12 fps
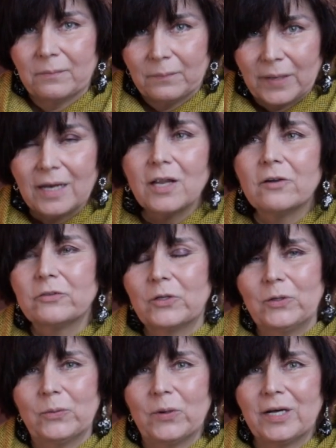My love
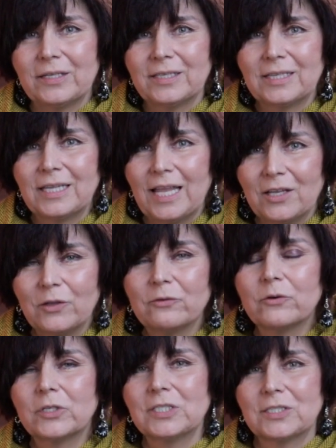to you all. Thank you
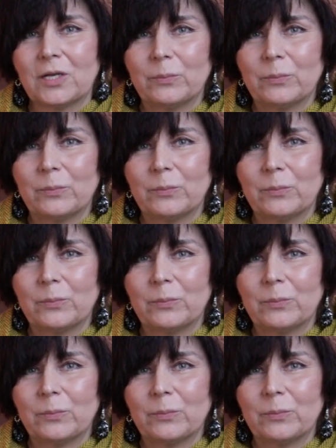for this